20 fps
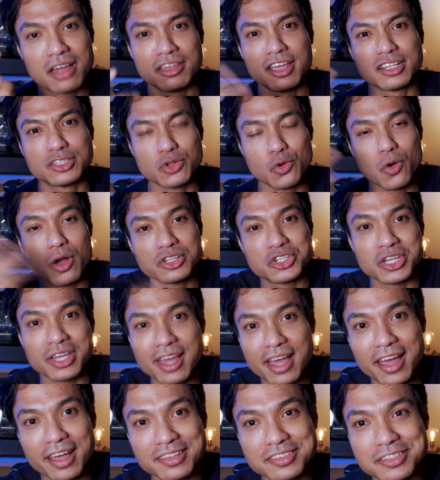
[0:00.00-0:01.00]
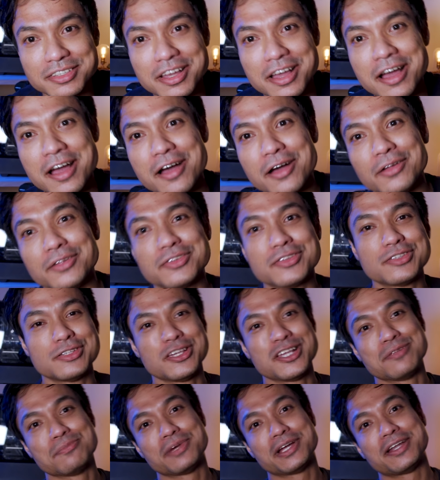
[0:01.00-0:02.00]
Thanks for watching, guys. I'll
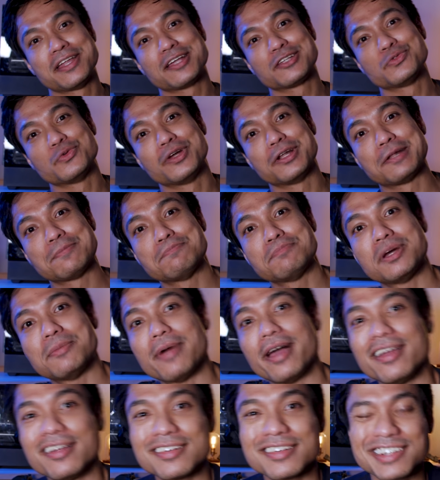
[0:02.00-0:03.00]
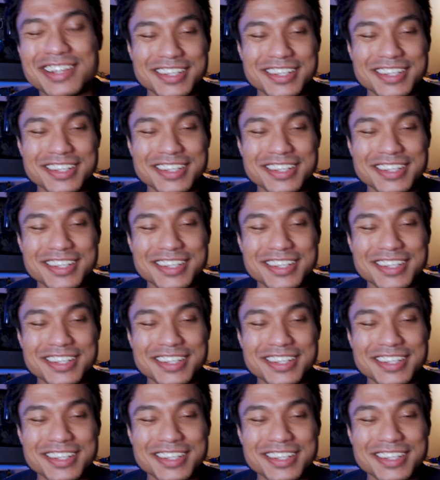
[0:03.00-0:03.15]
see you in my next one. Bye-bye.